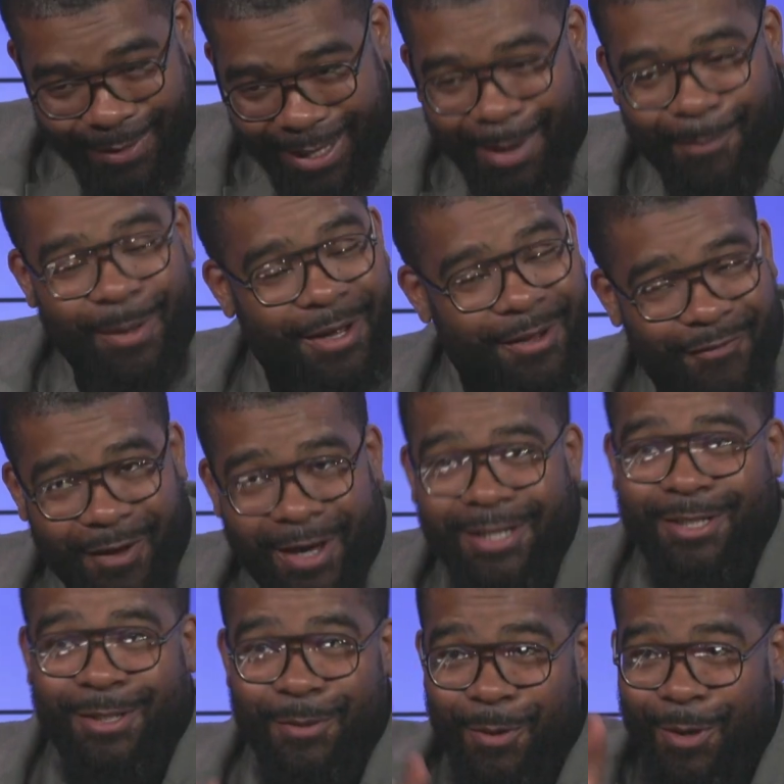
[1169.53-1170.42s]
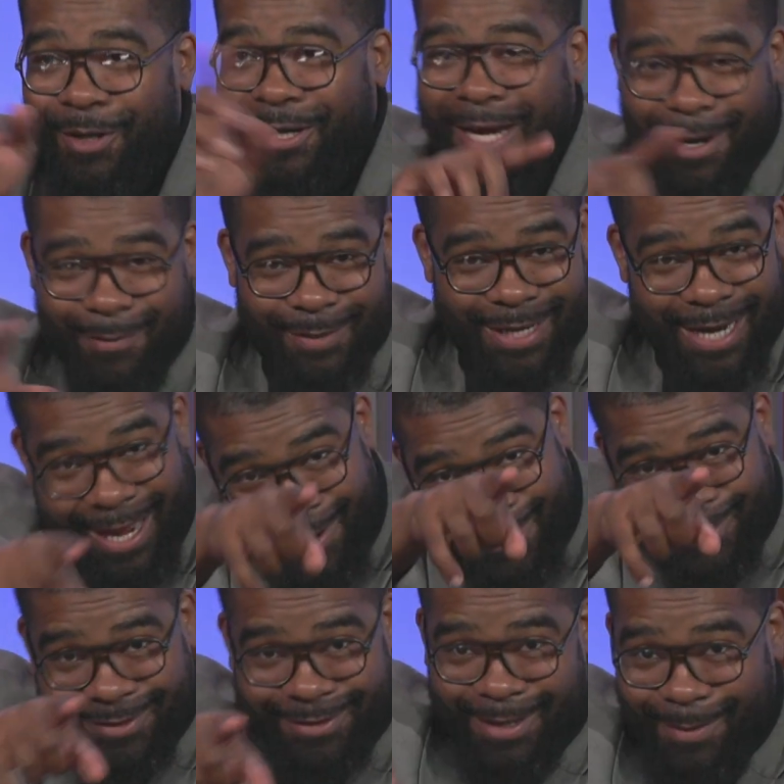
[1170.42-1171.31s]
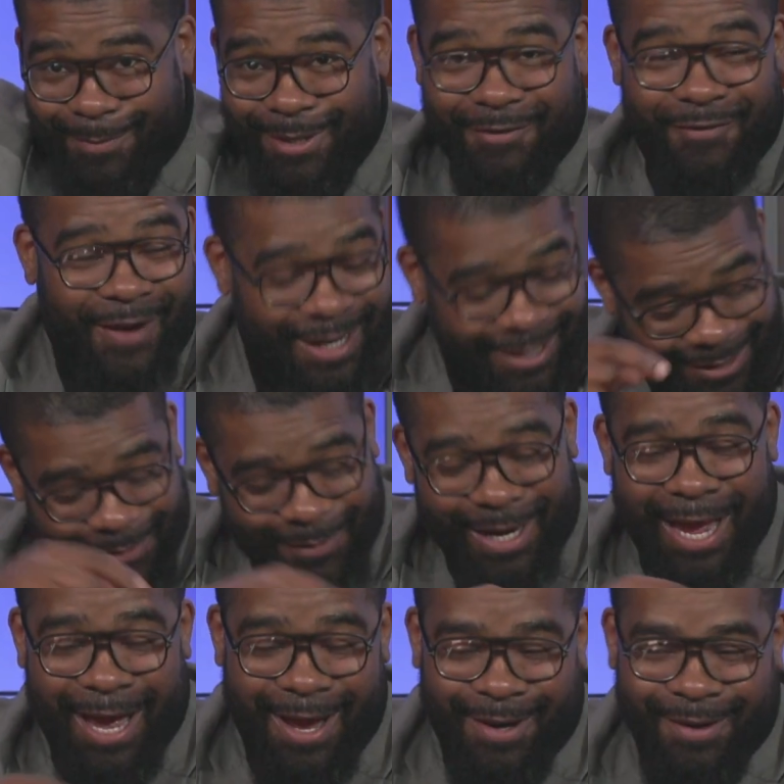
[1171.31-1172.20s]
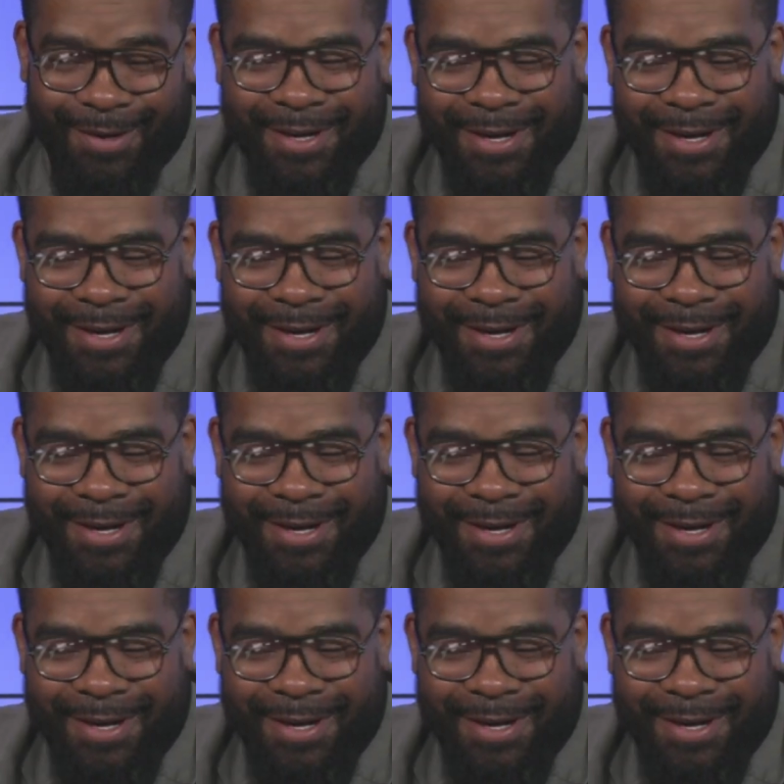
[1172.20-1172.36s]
I'm gonna invite you on camera now. I'm gonna invite you now.